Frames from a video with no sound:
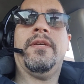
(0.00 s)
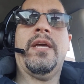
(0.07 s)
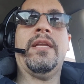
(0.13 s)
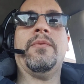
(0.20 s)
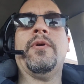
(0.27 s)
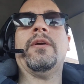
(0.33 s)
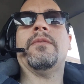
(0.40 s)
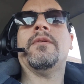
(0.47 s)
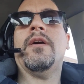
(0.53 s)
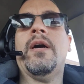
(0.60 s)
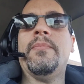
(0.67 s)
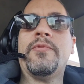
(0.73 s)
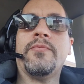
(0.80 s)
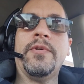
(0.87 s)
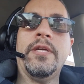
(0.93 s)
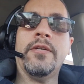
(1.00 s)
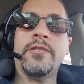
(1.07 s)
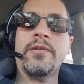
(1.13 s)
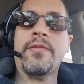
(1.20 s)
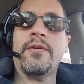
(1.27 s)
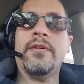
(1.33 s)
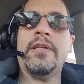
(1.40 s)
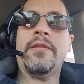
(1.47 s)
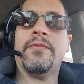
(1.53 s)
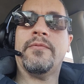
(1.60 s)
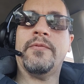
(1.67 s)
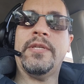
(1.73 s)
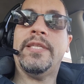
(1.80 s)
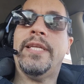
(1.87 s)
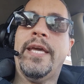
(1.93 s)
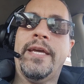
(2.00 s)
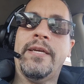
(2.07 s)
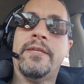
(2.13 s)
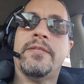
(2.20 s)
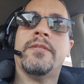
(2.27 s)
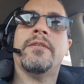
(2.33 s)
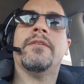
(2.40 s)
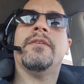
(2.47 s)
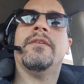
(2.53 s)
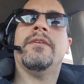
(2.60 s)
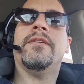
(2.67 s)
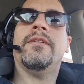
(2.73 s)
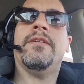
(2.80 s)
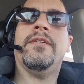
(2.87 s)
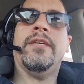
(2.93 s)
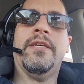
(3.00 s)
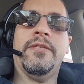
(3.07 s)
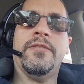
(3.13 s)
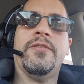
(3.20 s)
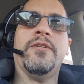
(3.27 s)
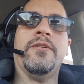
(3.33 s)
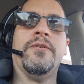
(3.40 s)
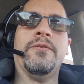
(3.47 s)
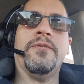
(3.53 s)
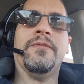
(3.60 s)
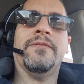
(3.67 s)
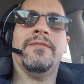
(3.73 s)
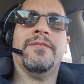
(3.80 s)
Anyway, I'm 333 days into